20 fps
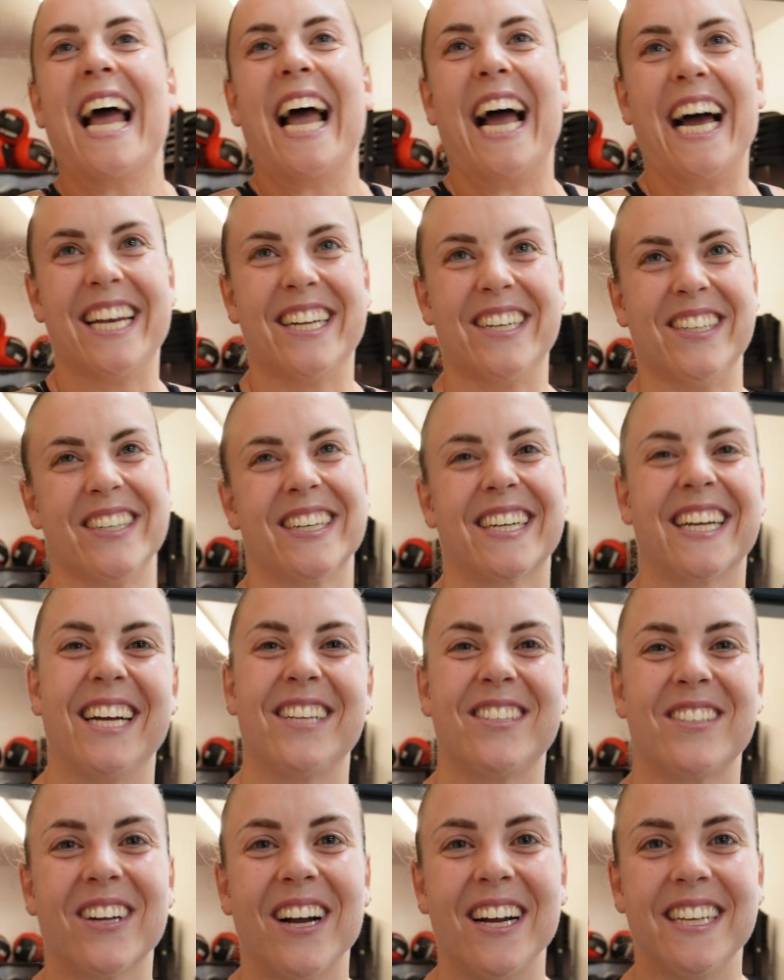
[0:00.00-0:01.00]
And I'll
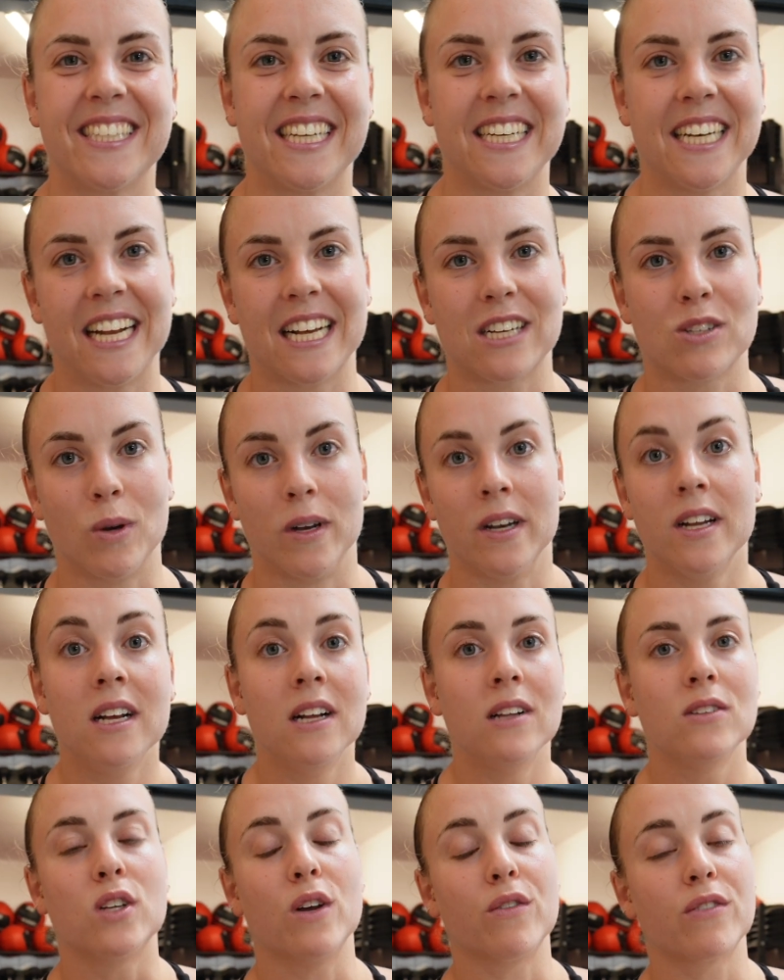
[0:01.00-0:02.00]
catch you guys in the next one.
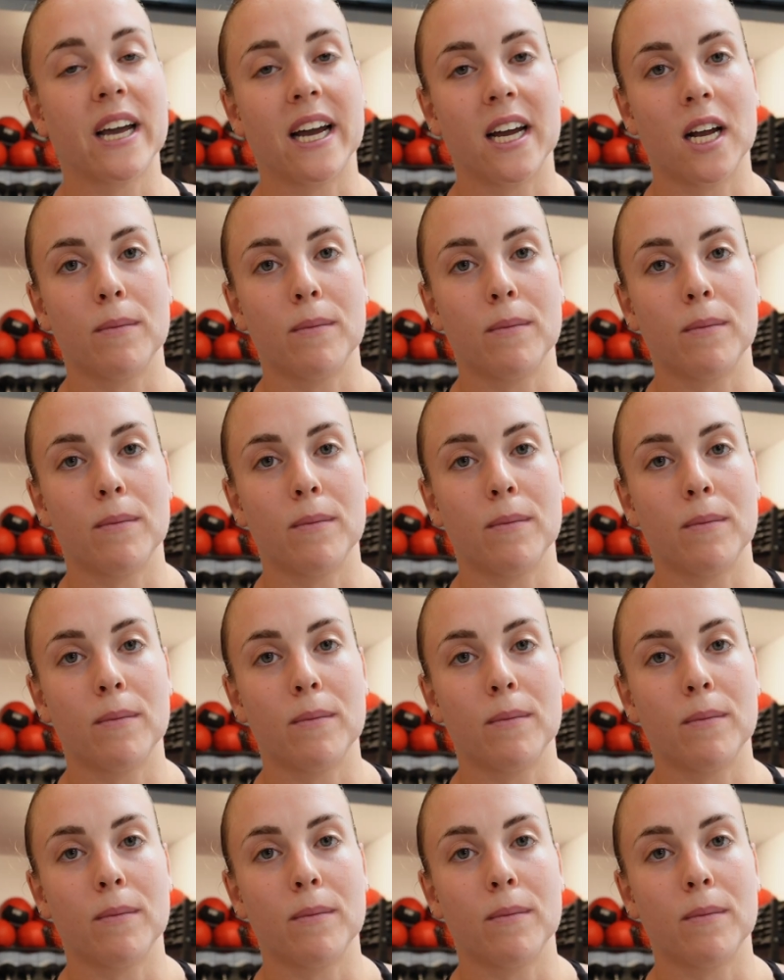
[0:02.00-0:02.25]
Don't forget